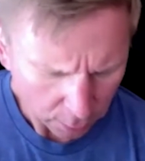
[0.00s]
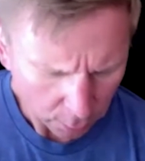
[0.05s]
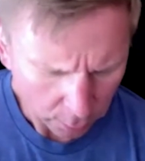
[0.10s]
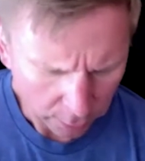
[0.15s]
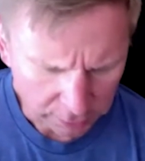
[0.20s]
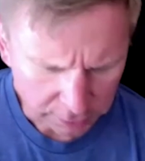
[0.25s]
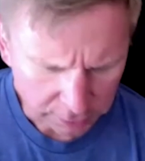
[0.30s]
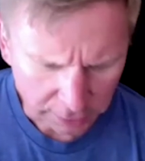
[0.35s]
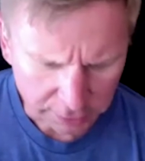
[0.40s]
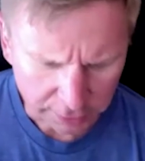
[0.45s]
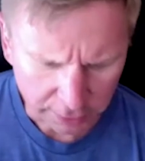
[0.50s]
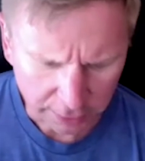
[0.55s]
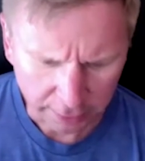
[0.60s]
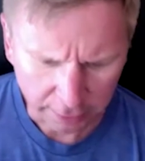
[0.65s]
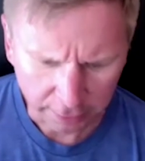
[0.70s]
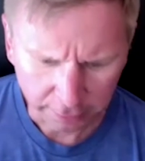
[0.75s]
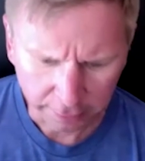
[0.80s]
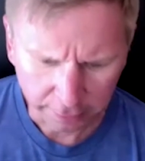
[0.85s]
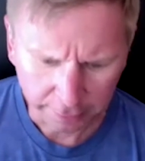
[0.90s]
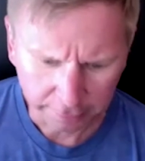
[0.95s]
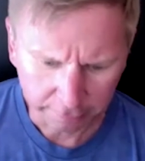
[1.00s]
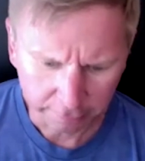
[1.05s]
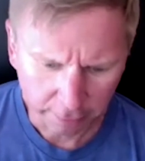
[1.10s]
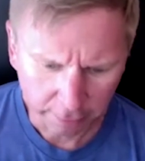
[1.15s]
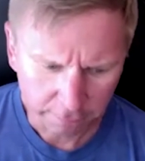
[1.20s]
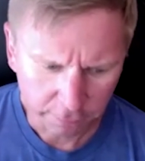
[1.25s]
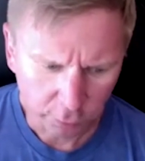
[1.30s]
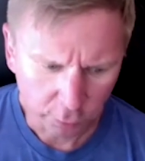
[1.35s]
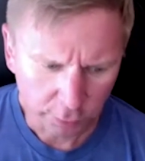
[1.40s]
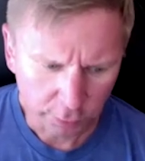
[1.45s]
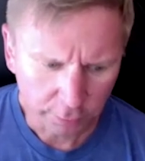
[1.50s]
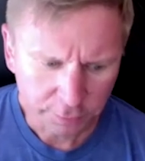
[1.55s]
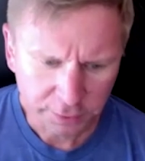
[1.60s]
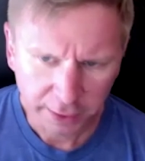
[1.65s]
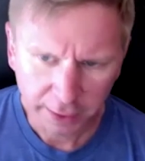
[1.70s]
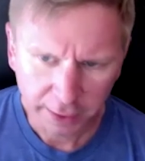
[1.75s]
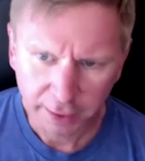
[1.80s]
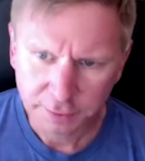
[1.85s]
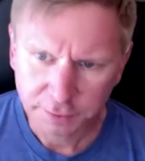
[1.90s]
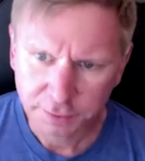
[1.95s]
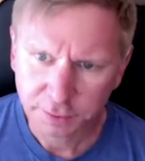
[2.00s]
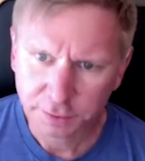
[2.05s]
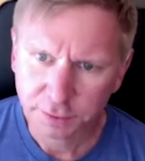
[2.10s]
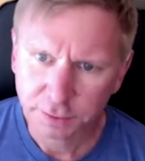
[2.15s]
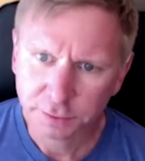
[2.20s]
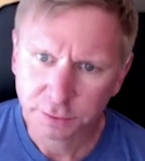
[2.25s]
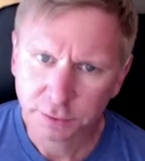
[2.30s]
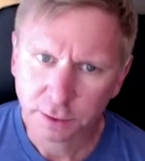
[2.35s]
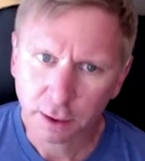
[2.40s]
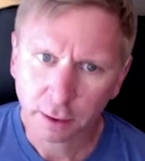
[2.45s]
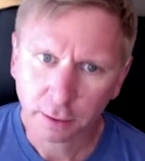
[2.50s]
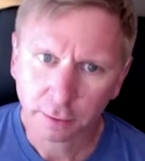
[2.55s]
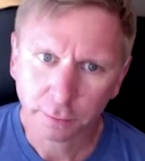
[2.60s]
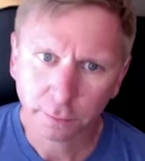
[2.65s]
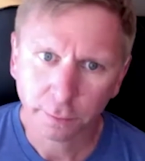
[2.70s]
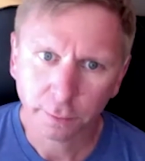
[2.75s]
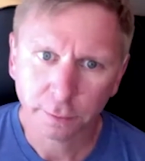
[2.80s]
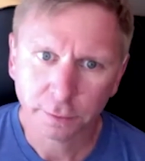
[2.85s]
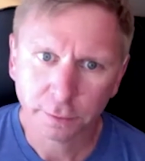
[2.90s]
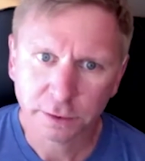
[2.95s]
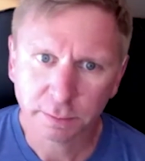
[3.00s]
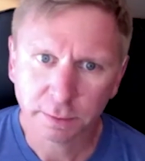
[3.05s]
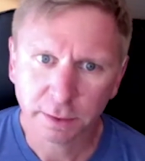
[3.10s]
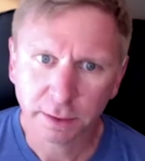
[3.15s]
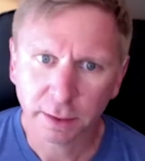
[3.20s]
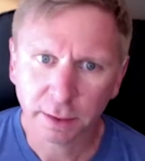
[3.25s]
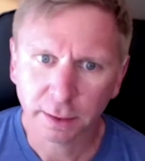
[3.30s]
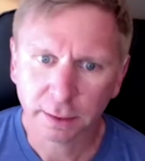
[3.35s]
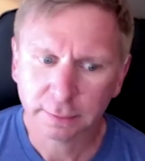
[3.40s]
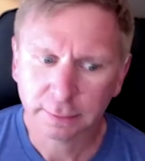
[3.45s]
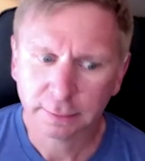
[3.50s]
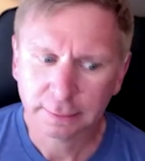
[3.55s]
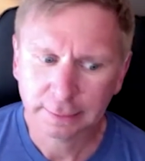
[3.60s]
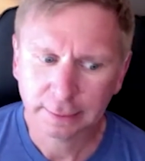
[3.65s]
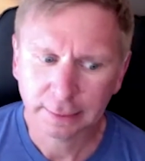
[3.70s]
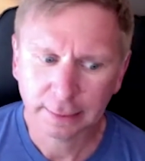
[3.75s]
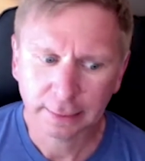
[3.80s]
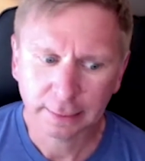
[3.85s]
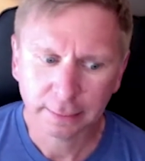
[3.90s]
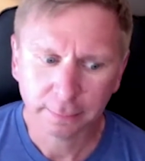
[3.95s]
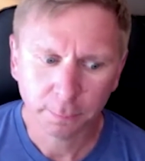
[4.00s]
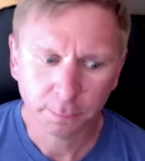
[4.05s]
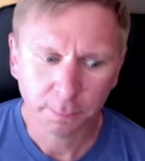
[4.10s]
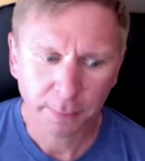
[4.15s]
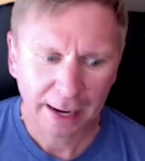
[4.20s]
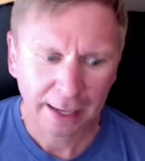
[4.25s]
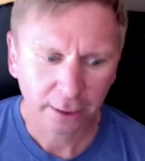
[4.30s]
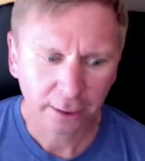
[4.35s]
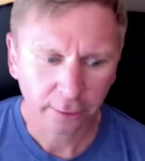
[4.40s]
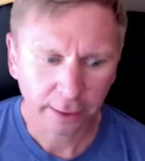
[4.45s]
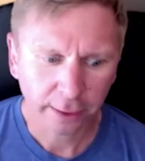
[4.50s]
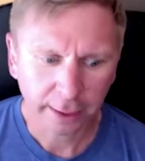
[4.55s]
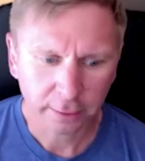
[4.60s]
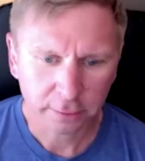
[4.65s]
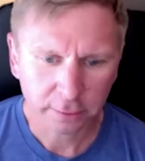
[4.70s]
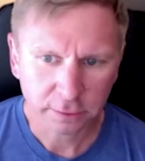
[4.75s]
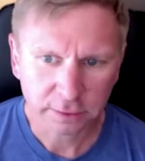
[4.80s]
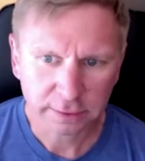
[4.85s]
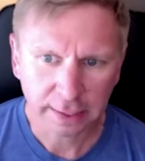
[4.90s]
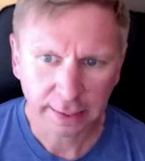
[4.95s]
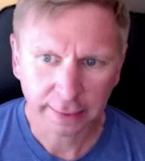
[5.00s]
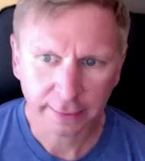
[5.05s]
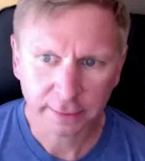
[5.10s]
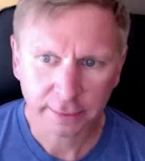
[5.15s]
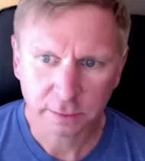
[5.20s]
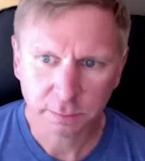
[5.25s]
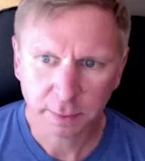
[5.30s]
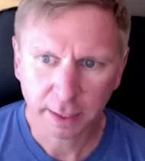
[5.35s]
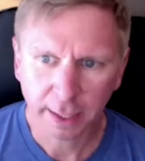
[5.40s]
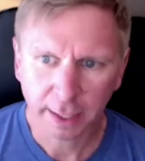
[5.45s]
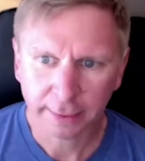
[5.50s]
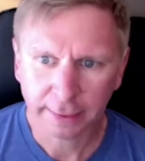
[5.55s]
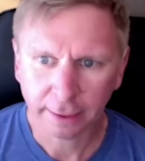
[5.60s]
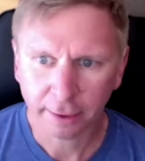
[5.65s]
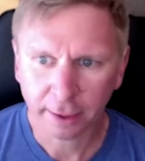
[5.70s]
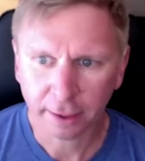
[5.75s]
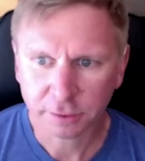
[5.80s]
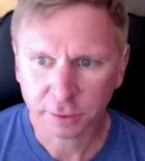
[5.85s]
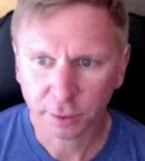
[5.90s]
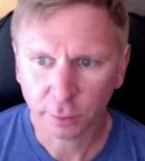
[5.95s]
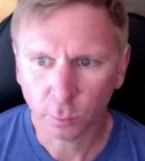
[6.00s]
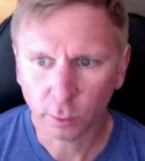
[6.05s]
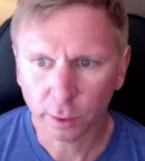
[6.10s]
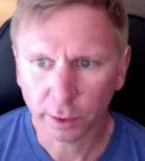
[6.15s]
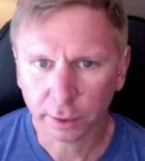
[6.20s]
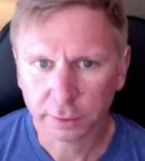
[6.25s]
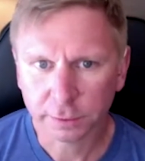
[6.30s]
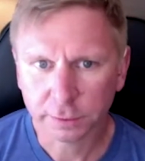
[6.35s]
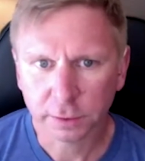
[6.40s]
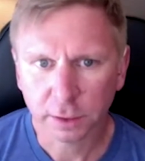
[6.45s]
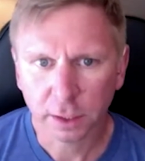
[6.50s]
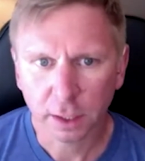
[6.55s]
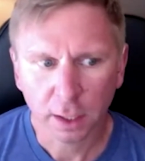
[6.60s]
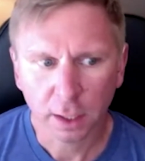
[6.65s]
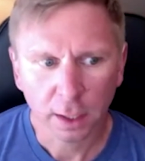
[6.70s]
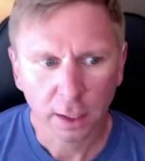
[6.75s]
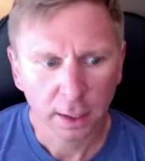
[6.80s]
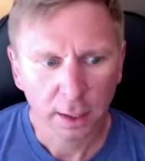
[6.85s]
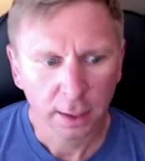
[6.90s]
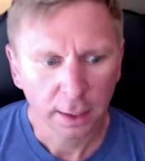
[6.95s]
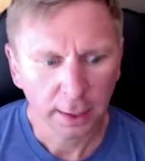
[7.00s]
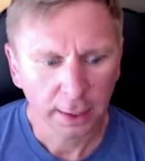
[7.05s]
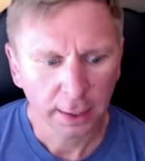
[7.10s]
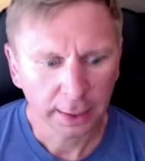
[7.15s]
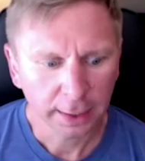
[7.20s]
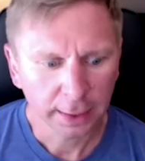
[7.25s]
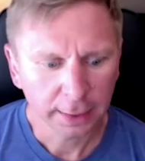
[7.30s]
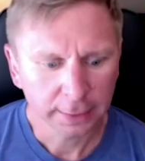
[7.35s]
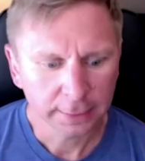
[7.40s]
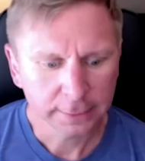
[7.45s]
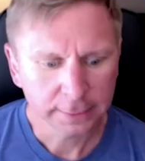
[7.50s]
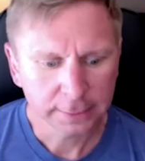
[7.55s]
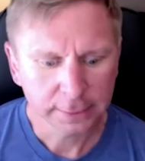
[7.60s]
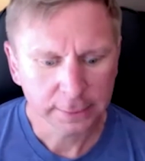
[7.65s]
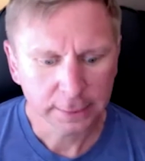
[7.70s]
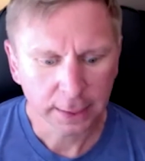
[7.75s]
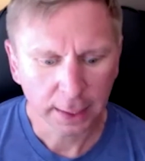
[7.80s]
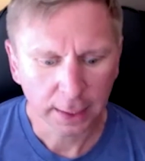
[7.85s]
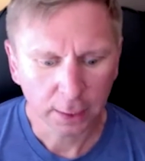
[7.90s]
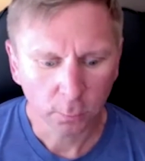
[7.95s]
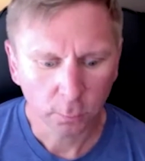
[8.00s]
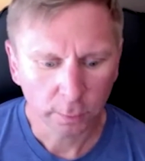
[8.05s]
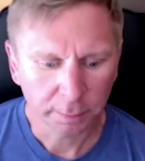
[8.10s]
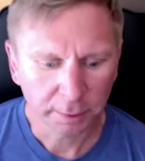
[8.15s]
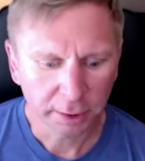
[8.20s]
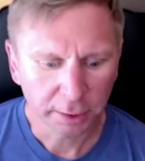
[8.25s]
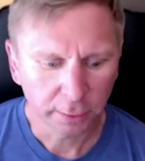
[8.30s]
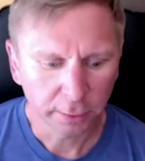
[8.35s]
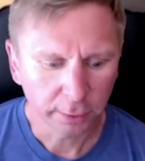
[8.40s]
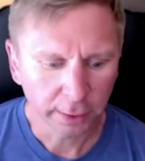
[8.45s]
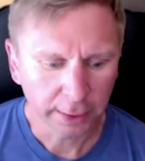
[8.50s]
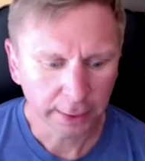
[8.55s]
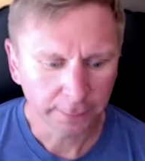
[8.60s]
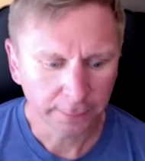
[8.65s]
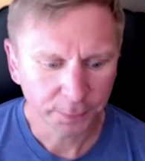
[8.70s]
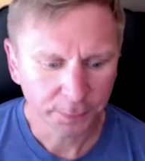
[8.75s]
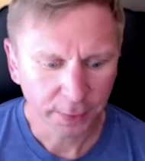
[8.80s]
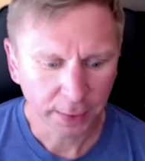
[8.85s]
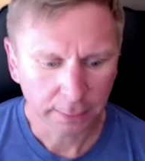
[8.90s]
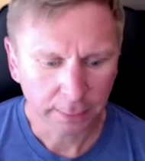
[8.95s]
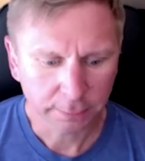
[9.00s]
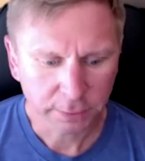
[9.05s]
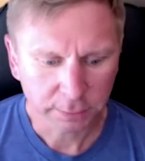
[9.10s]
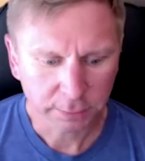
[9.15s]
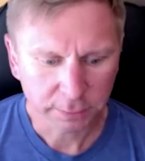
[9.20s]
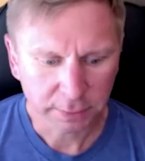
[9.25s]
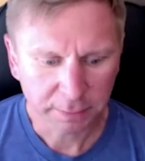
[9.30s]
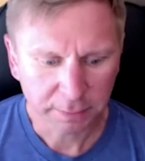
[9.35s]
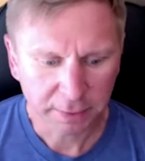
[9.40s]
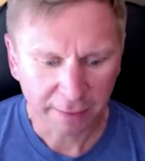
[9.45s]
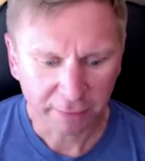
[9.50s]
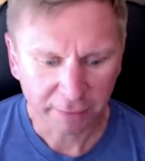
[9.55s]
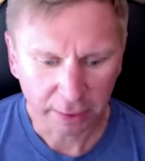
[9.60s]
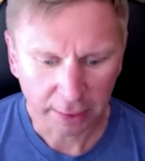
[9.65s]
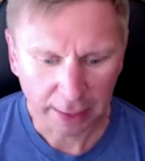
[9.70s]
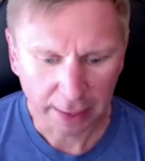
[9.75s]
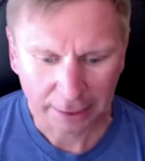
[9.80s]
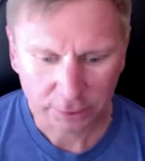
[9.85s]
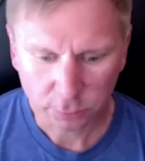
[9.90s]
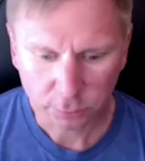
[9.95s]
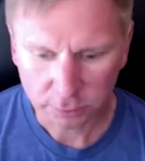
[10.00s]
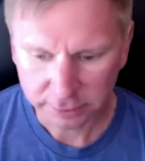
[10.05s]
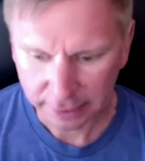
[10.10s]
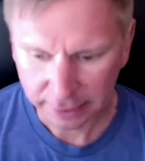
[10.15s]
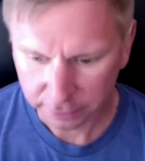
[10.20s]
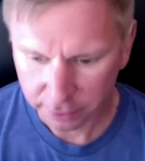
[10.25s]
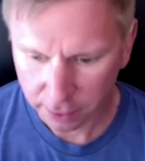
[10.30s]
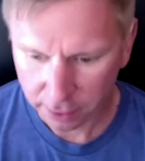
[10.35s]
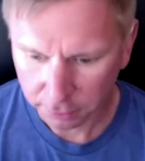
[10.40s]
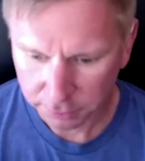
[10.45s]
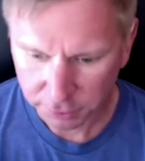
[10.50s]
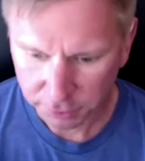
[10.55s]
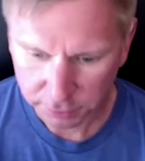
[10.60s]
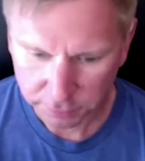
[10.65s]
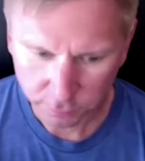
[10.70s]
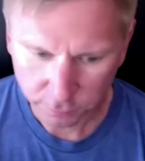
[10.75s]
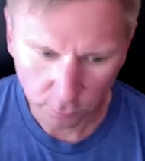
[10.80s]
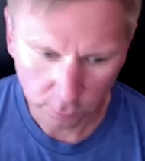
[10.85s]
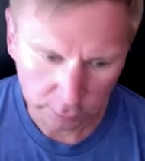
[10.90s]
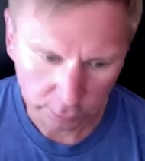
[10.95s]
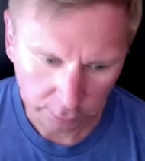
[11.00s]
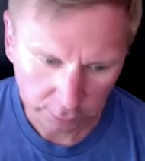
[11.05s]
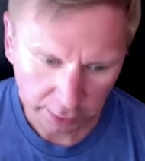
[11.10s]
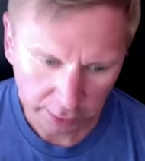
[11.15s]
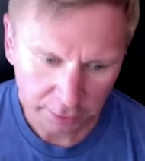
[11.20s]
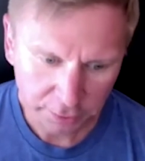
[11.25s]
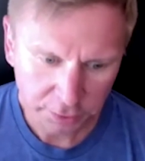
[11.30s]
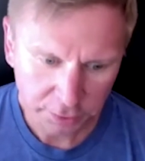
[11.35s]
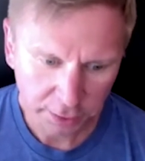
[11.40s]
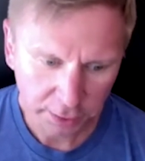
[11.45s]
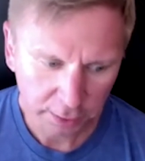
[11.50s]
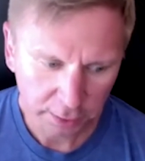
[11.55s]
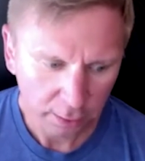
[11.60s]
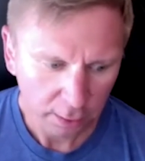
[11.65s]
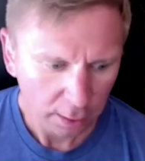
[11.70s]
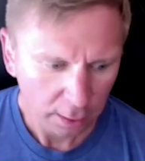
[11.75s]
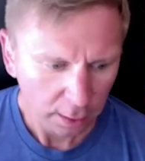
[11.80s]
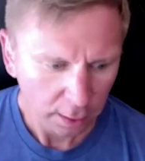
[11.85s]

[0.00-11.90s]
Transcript: We're going to touch on a few use cases, talk through some of the background science behind how it actually works, and we'll be doing some deep dive into actual technologies for locationing.